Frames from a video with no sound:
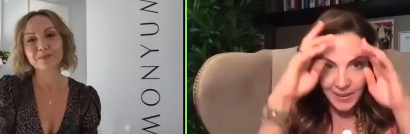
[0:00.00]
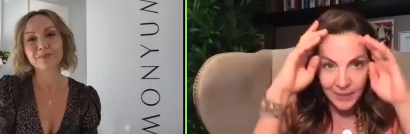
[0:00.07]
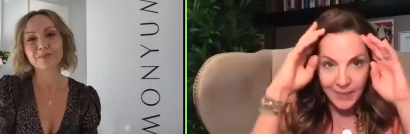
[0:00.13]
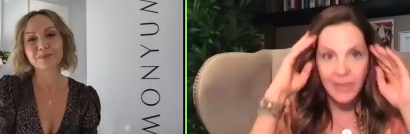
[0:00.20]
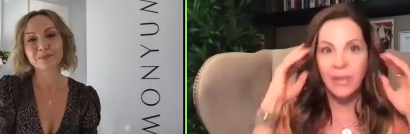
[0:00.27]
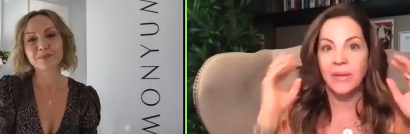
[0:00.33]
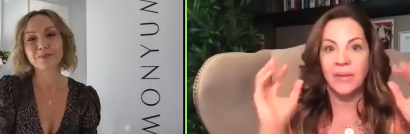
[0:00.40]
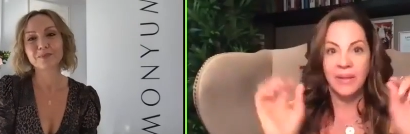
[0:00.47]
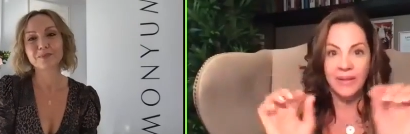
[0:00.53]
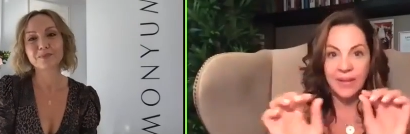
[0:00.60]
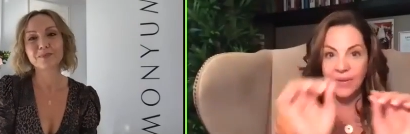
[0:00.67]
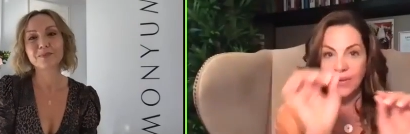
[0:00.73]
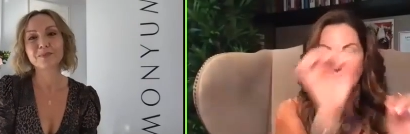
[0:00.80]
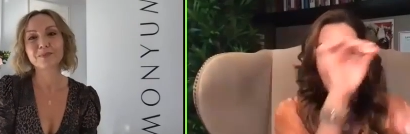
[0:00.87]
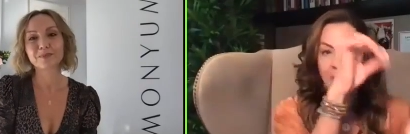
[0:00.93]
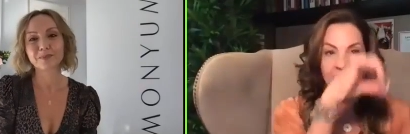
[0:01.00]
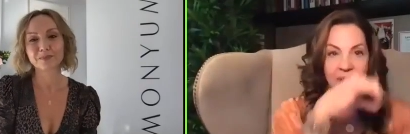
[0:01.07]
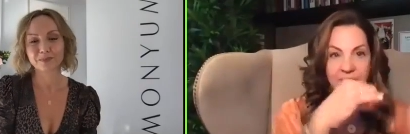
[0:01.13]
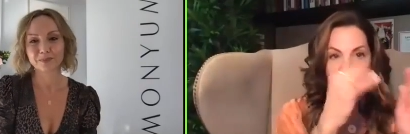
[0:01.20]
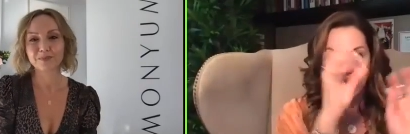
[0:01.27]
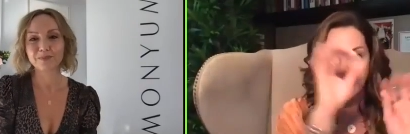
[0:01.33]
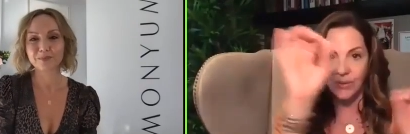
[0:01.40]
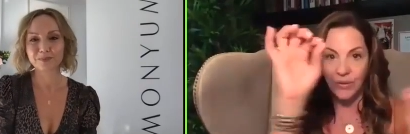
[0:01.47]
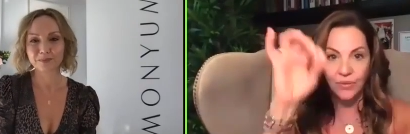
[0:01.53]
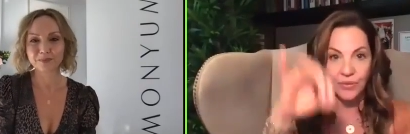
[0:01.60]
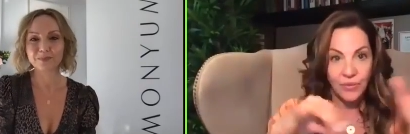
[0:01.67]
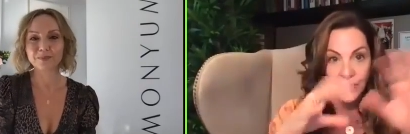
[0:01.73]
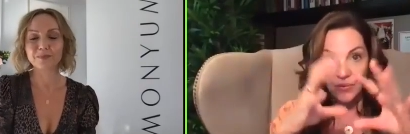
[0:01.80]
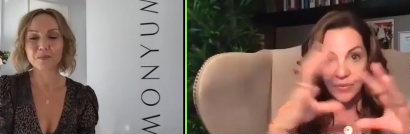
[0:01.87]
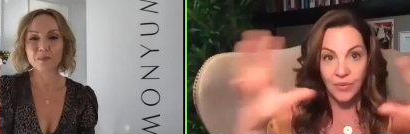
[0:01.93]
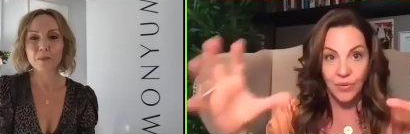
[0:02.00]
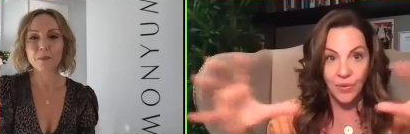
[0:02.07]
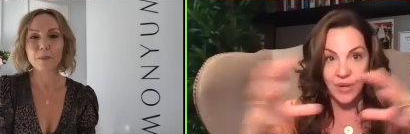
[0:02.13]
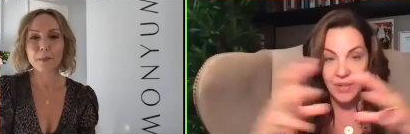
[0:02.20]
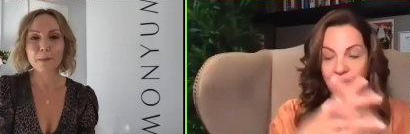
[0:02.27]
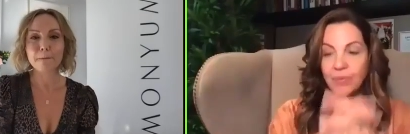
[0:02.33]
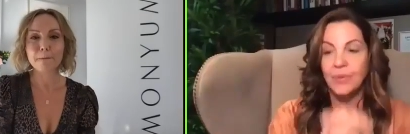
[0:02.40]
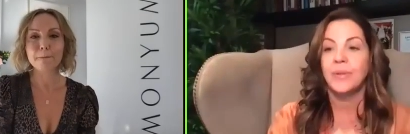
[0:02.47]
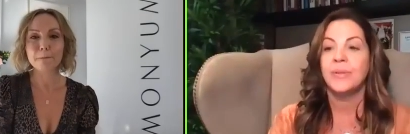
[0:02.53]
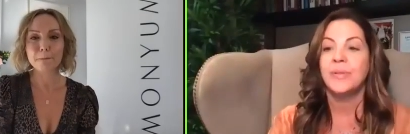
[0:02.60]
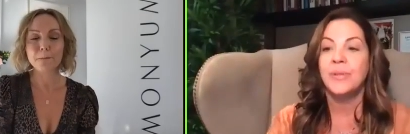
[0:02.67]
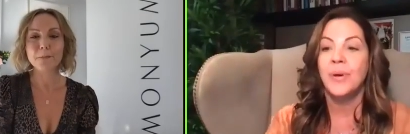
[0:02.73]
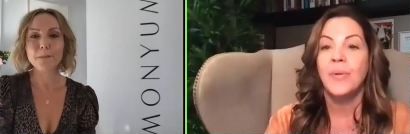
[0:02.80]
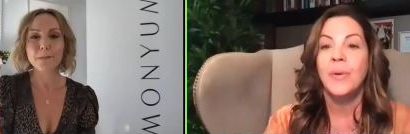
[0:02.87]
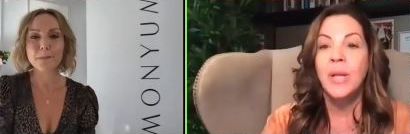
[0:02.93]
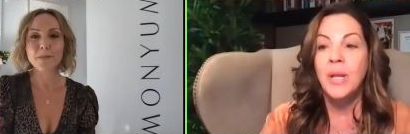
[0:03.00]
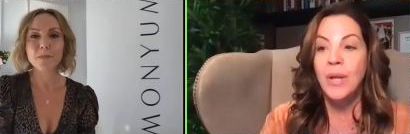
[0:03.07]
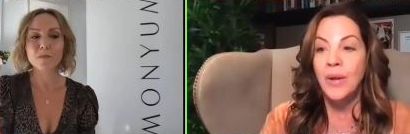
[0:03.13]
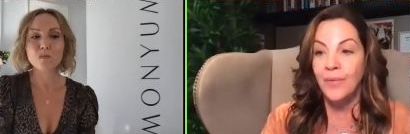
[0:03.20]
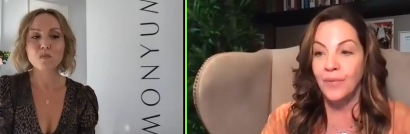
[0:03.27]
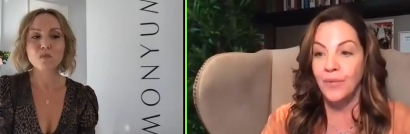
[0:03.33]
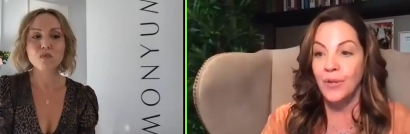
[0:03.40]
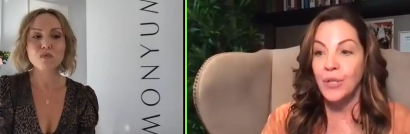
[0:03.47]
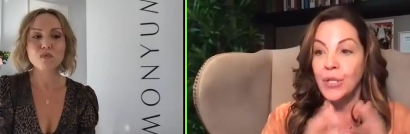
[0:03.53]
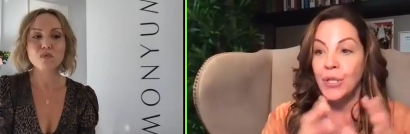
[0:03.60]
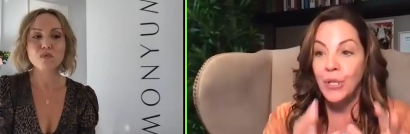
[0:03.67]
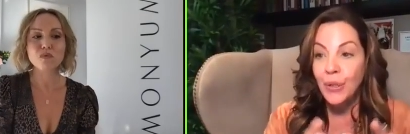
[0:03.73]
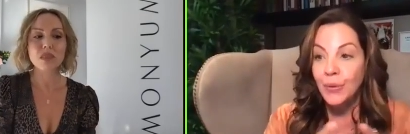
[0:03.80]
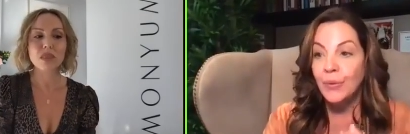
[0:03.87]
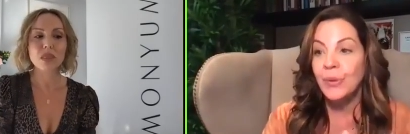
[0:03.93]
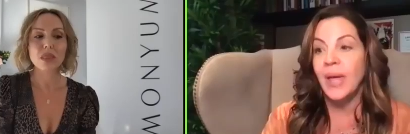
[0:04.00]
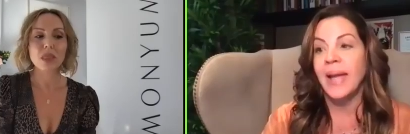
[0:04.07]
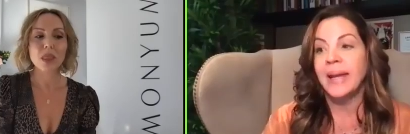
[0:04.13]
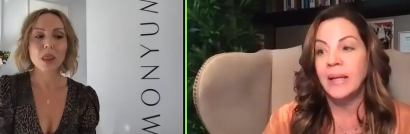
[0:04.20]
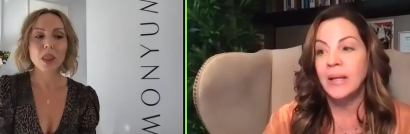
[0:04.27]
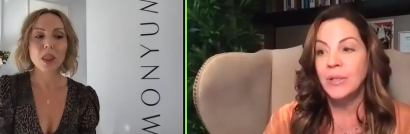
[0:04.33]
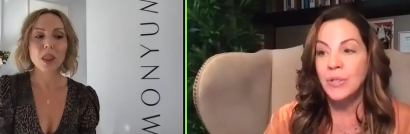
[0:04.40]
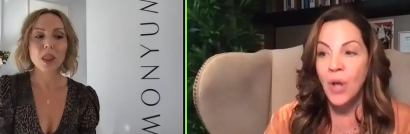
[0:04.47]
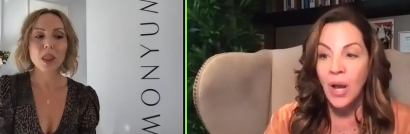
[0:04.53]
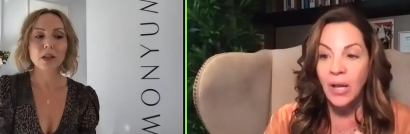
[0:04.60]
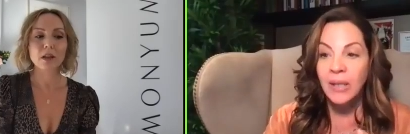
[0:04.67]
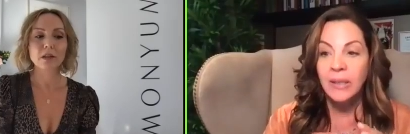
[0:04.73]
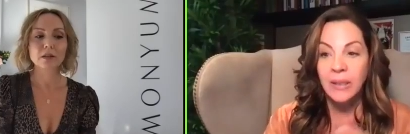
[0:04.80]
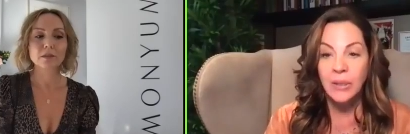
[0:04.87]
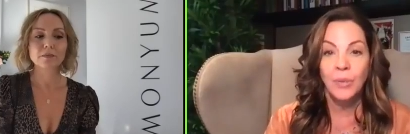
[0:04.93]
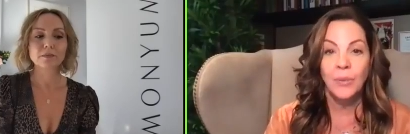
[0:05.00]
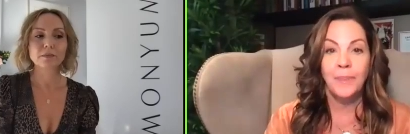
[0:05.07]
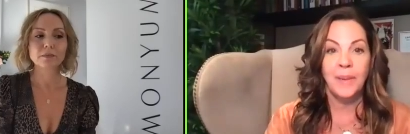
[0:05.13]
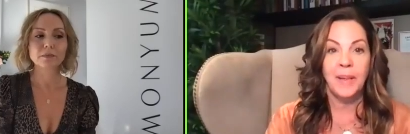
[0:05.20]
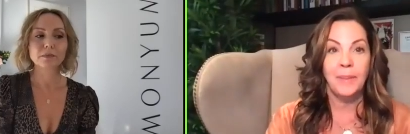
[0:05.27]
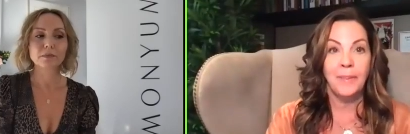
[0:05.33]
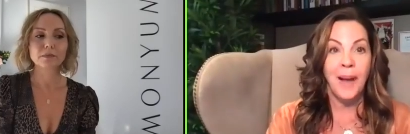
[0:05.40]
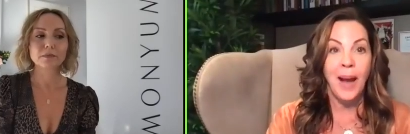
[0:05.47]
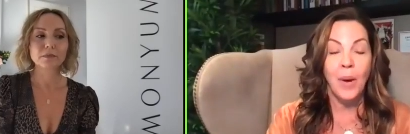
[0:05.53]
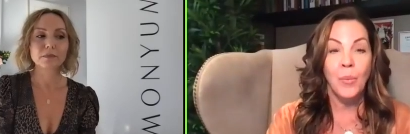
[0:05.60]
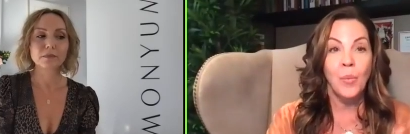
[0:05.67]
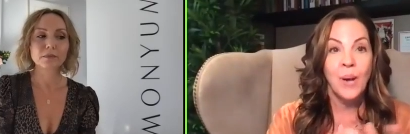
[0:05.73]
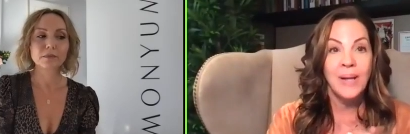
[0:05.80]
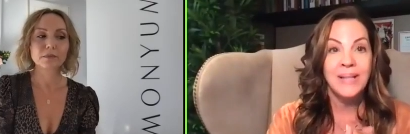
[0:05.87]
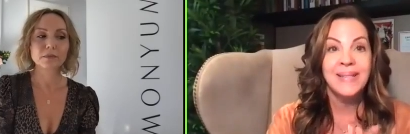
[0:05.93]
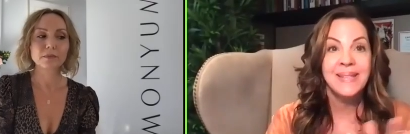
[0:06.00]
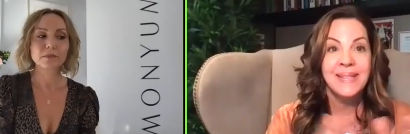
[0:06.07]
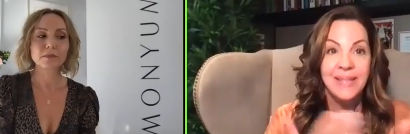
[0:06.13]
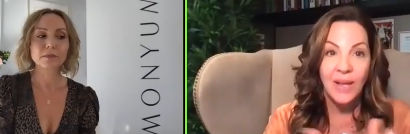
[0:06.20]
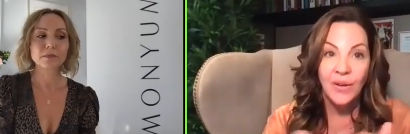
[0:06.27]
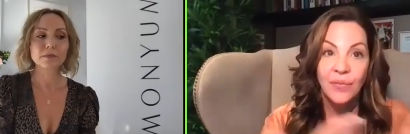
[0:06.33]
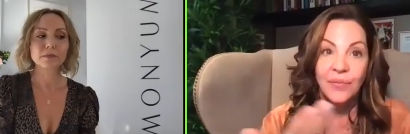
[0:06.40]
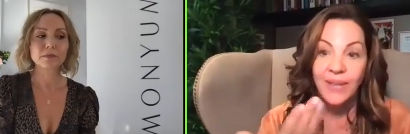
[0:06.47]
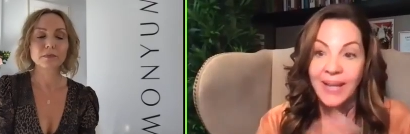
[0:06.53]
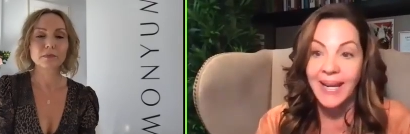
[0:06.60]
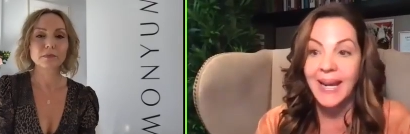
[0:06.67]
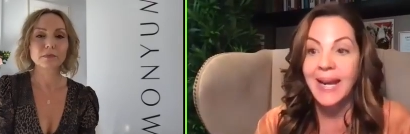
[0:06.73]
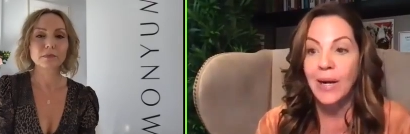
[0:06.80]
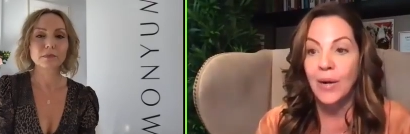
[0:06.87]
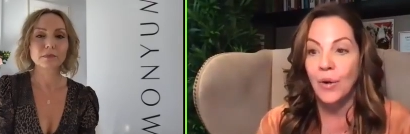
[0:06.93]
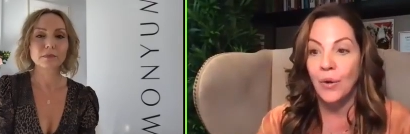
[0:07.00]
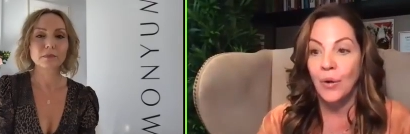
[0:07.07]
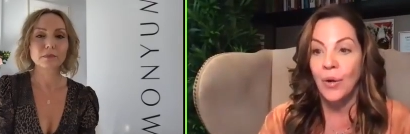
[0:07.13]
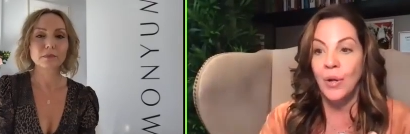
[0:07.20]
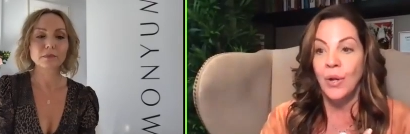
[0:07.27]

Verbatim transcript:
Speaker 1: We know that there's all these little crossroads. So for you, like talk a little bit about what self-care,